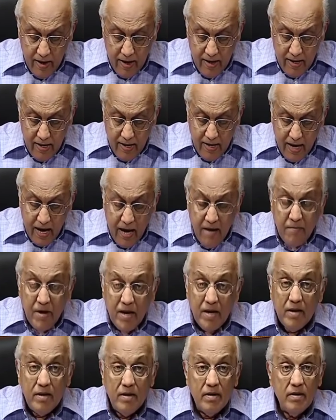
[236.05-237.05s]
And he
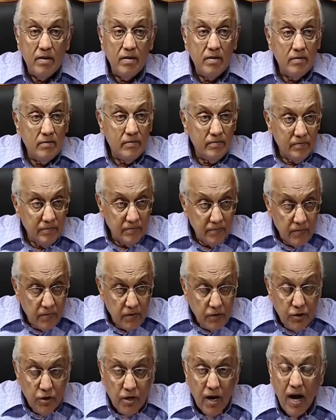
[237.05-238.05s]
came and
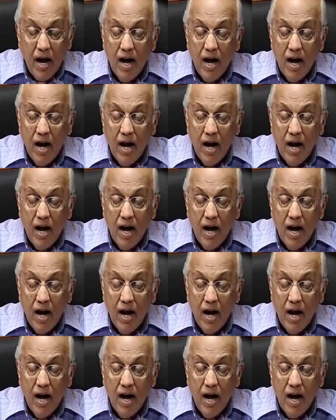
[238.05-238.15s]
took